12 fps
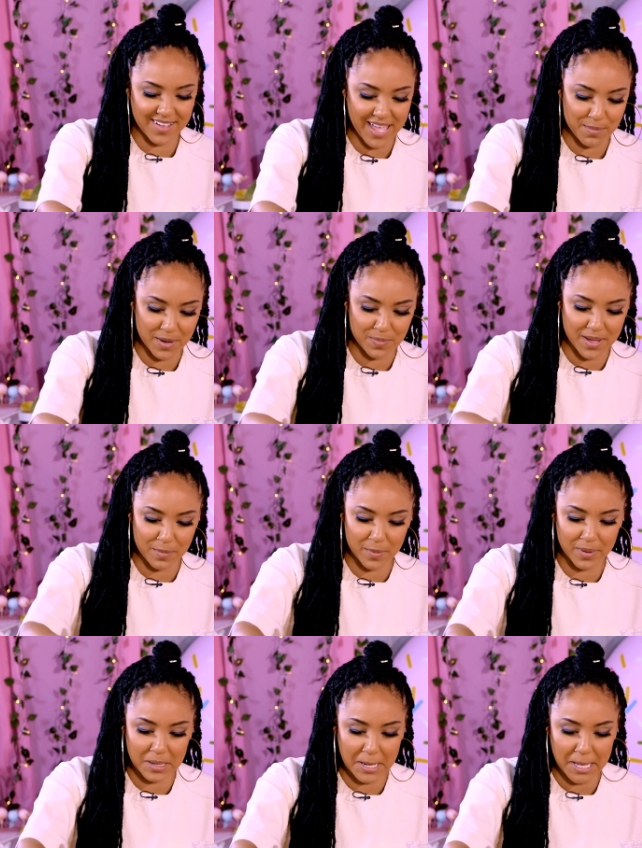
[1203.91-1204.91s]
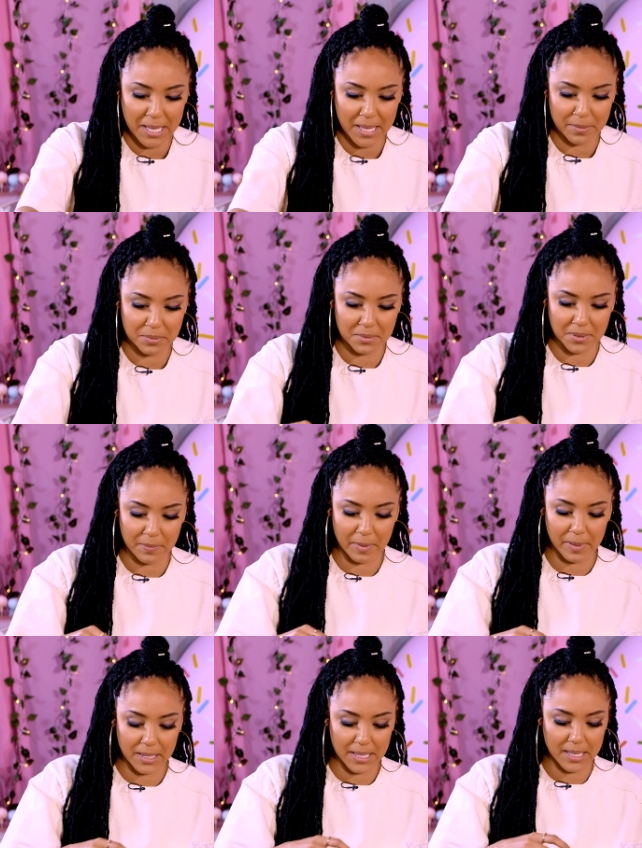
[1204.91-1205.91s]
okay, then I'm gonna, I'm gonna put a couple. I'm gonna
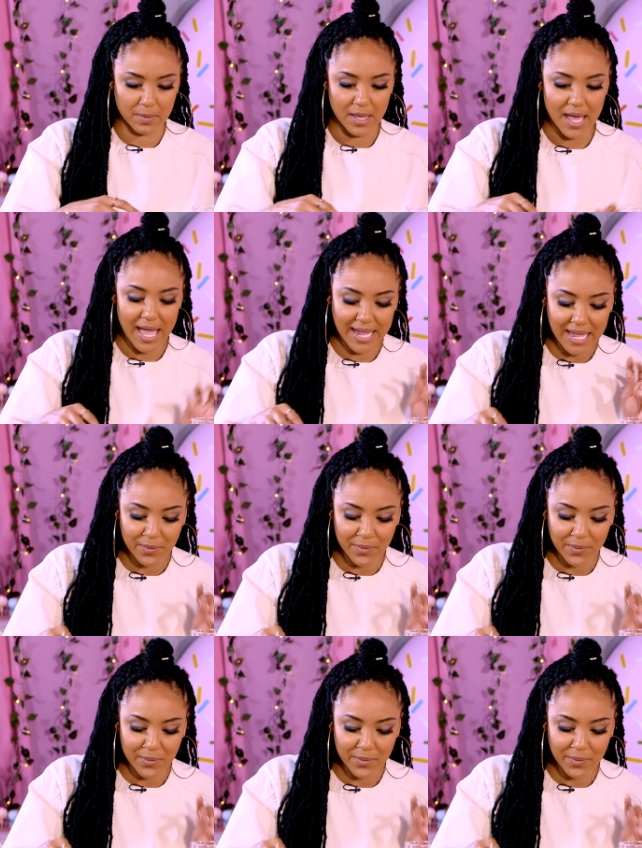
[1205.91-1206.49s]
put a couple. I kind